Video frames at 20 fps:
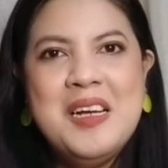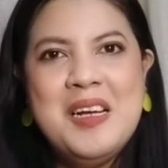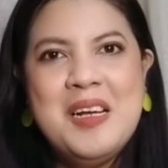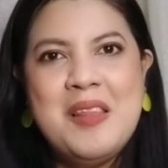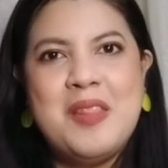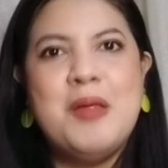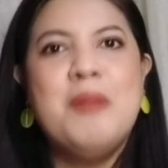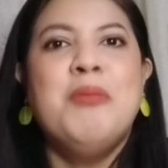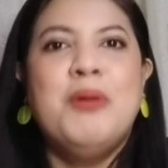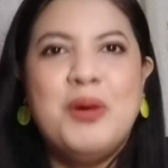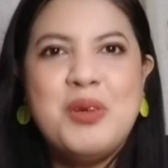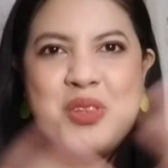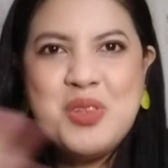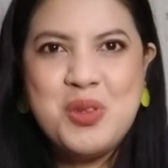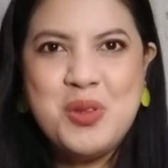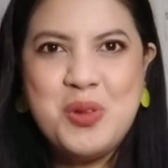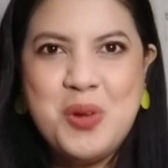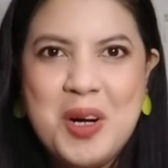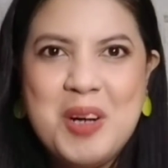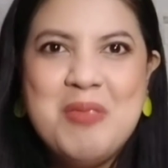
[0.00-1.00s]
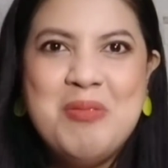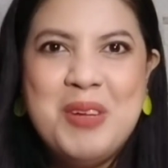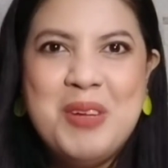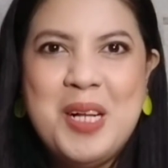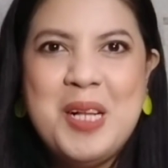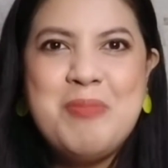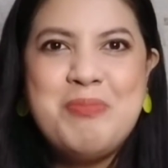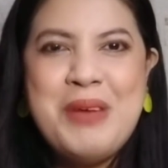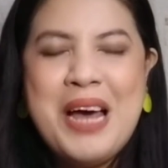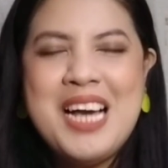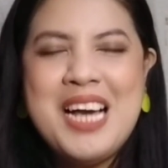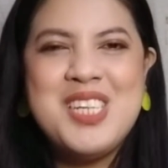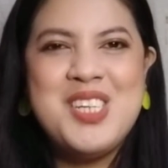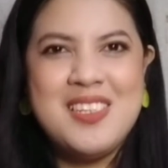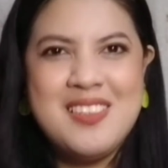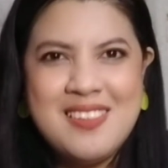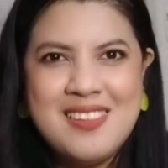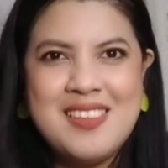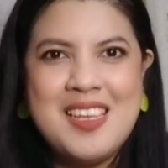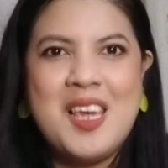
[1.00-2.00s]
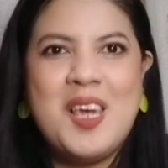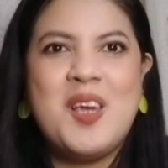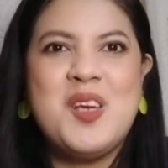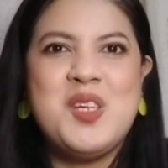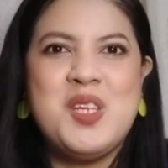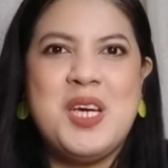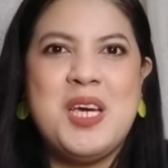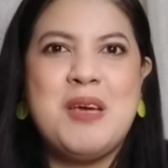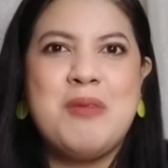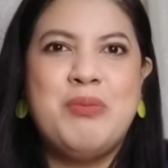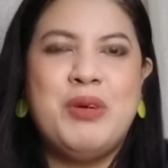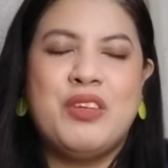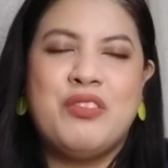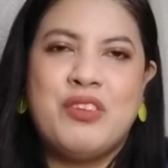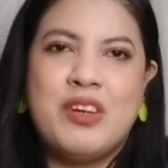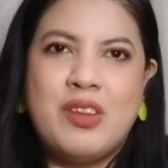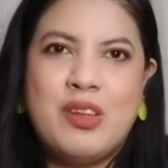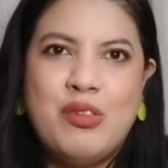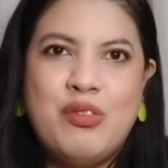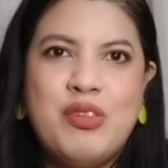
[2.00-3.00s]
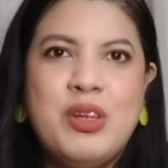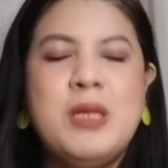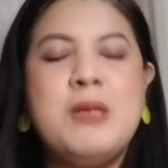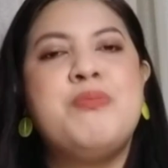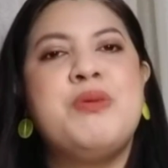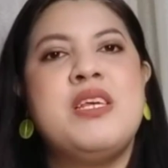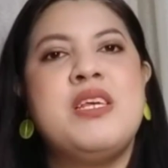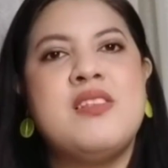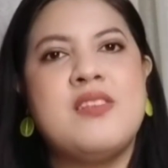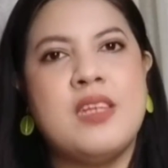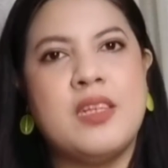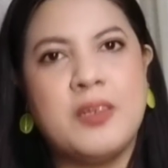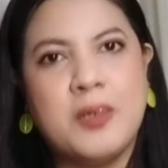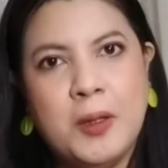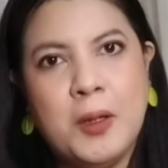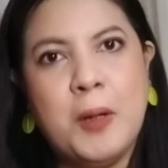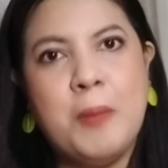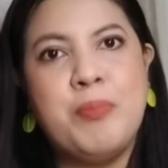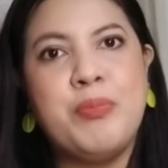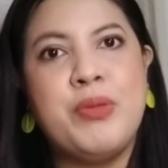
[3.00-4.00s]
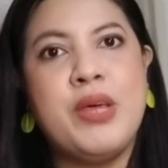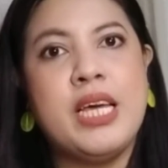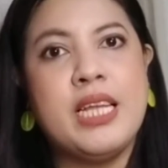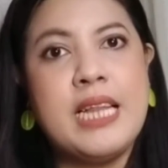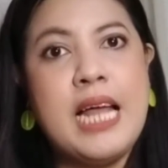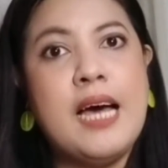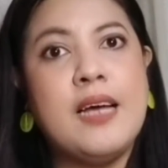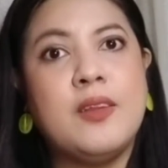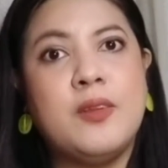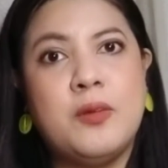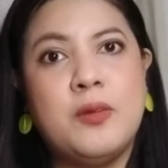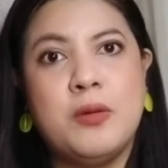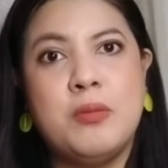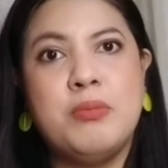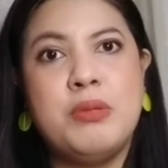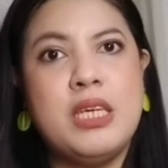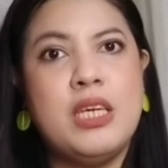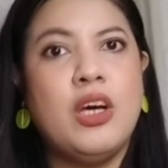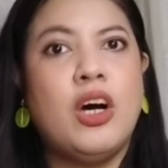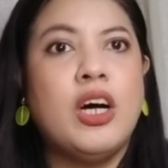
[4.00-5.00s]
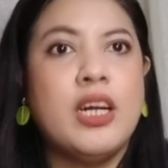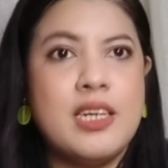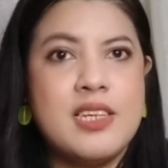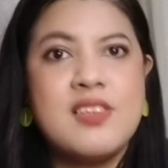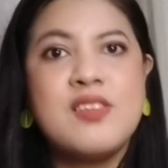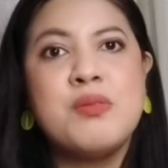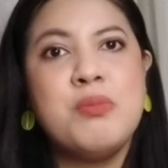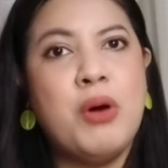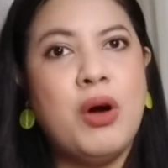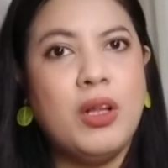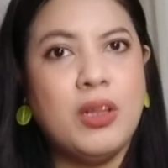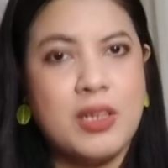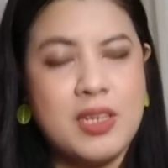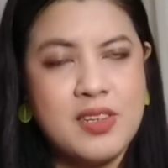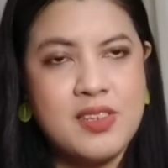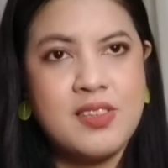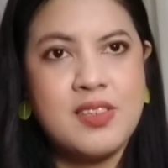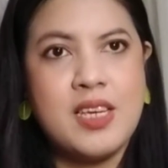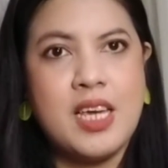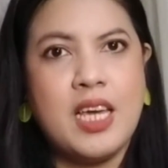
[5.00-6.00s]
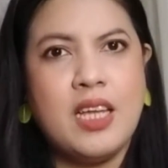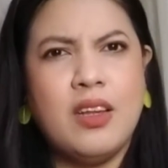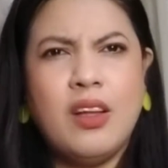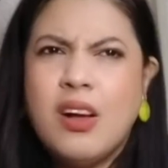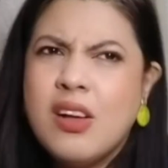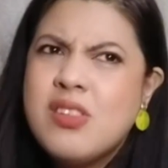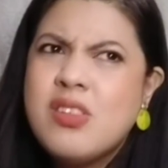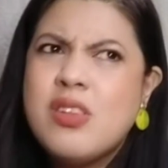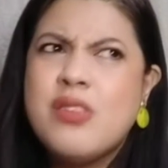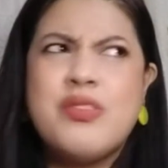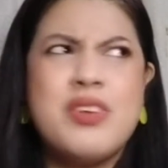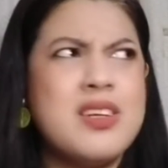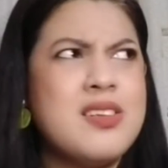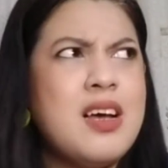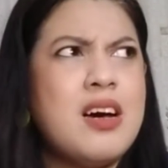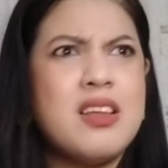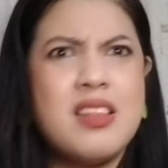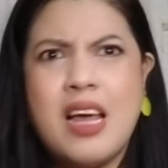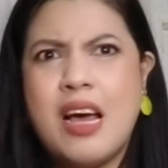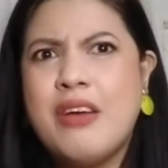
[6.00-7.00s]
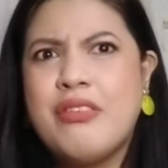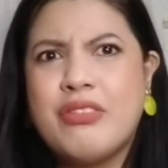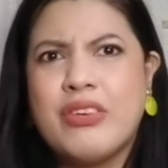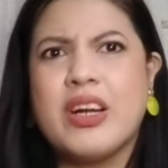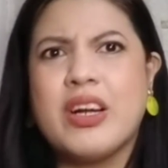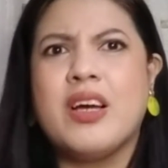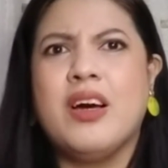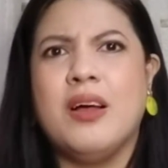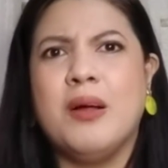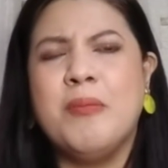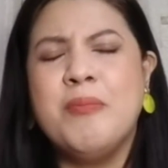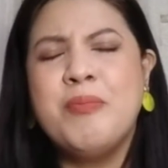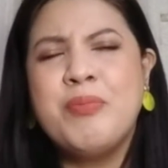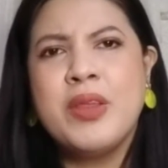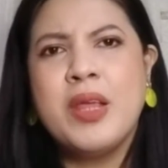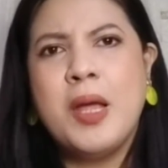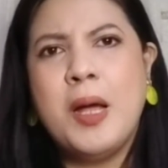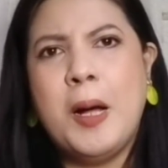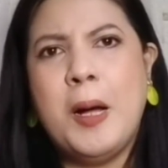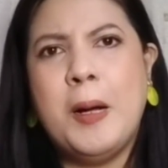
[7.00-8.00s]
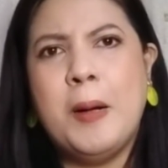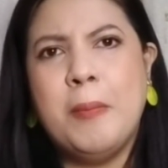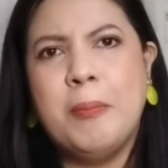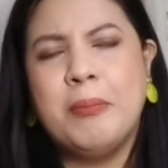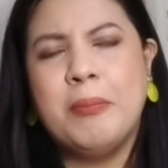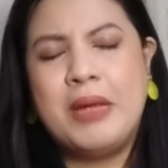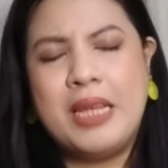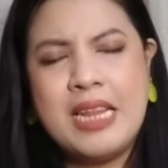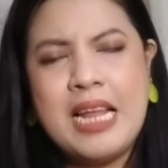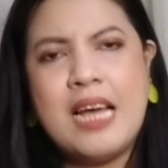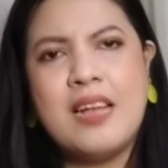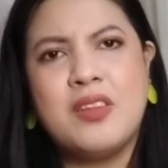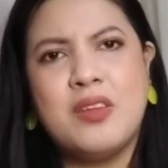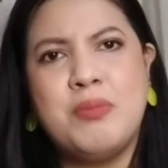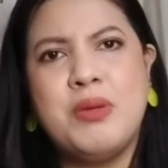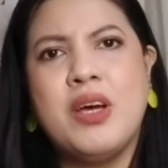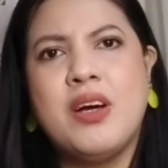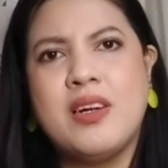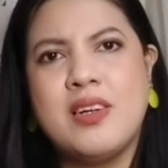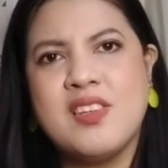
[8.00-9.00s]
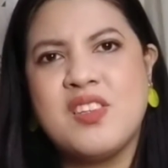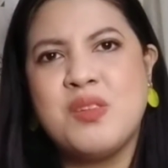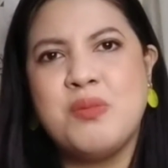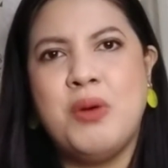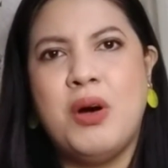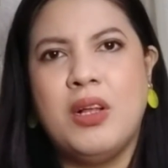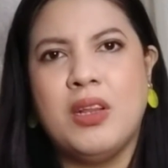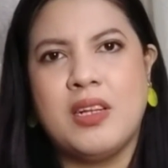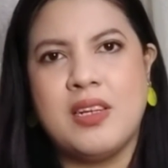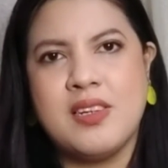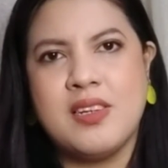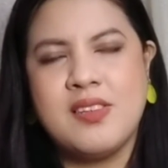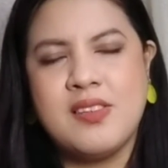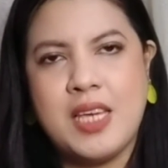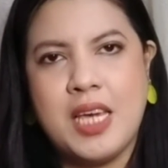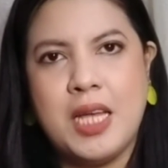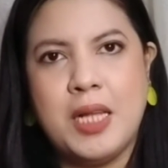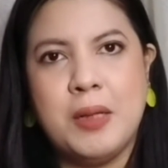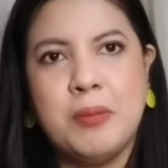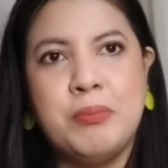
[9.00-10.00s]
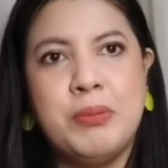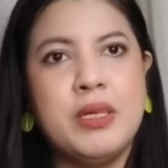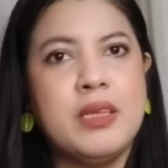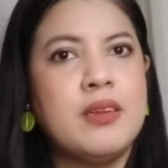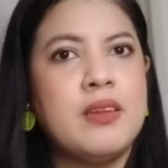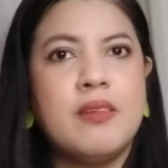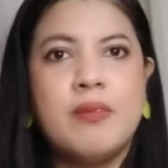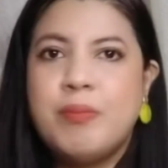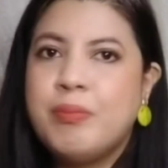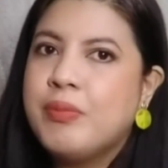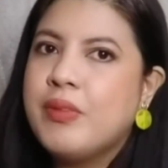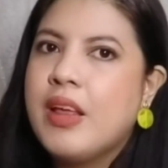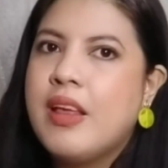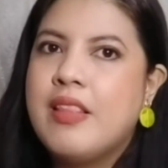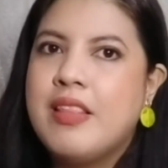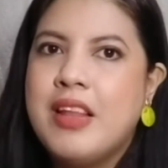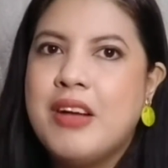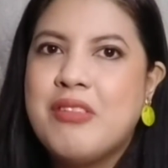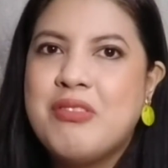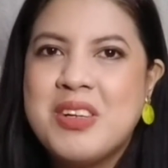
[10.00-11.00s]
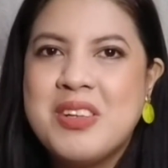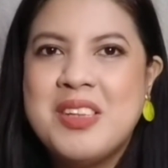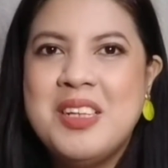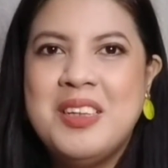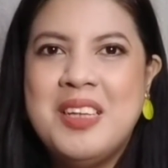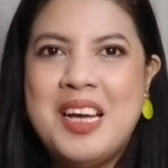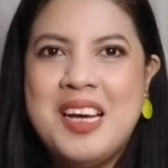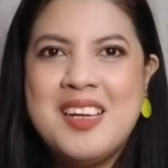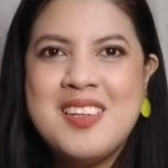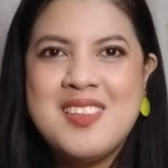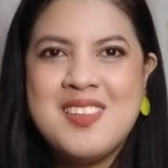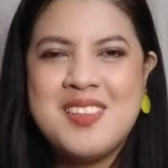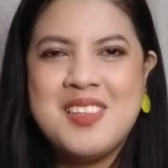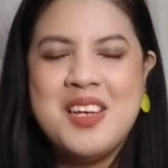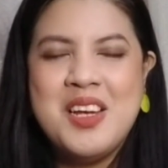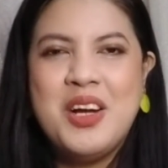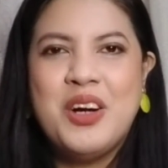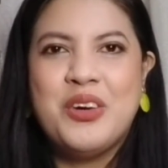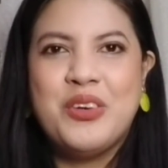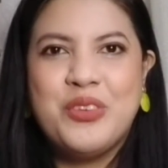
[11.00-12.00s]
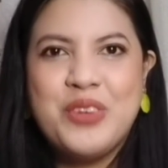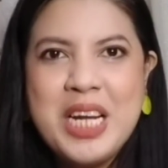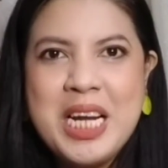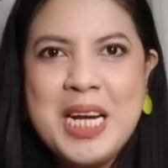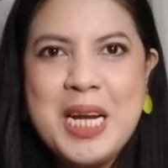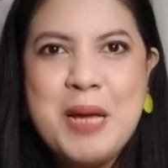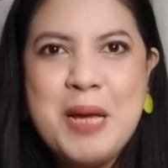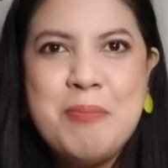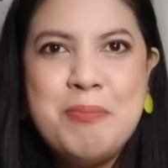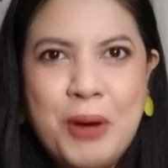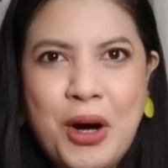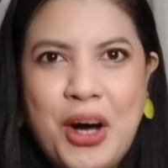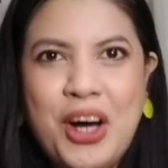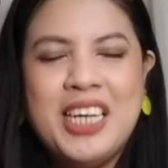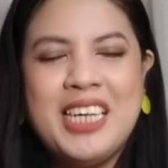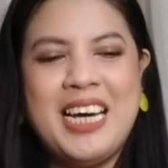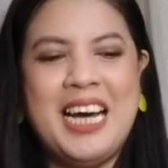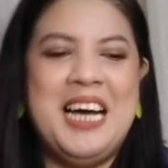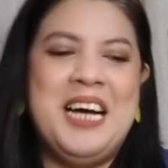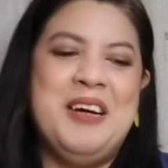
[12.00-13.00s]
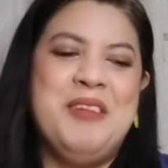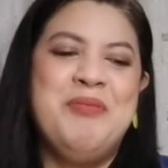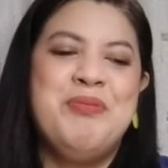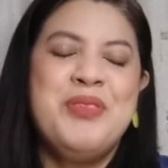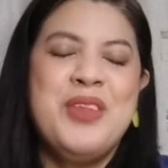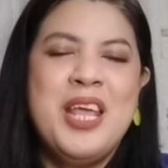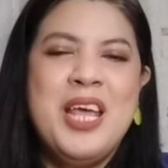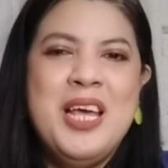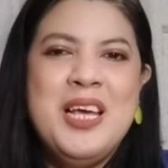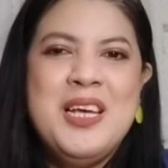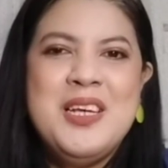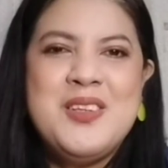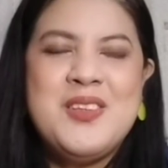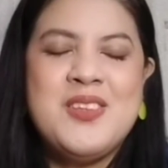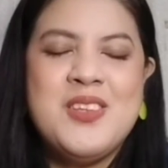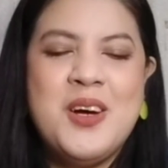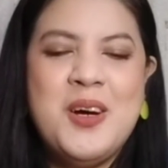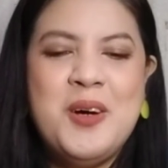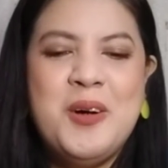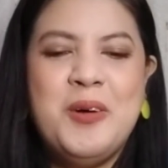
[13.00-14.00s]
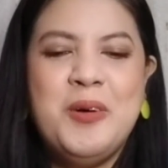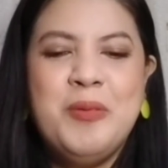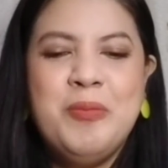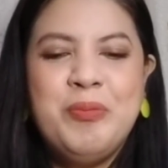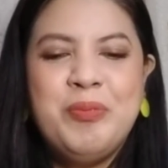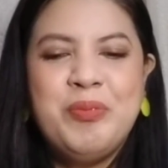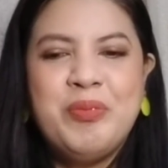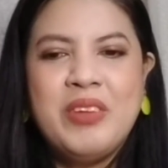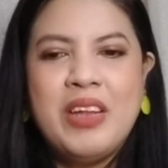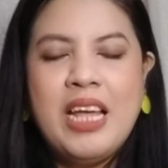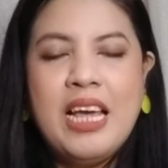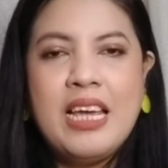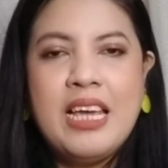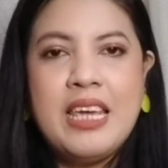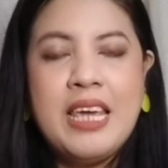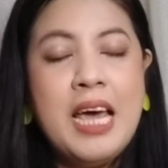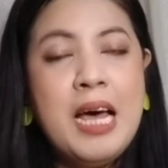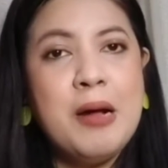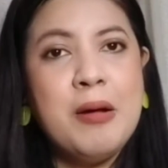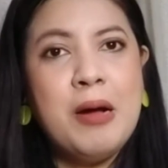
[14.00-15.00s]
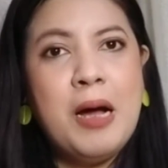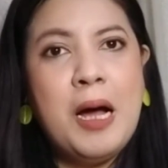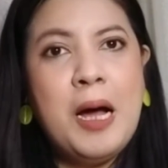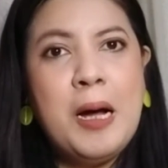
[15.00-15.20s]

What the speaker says: the most normal pageant staging, but for the Philippines and Colombia, it had to be on a smaller scale. Also for South Africa, it had to be on a smaller scale, but nevertheless, really bongga. So yeah,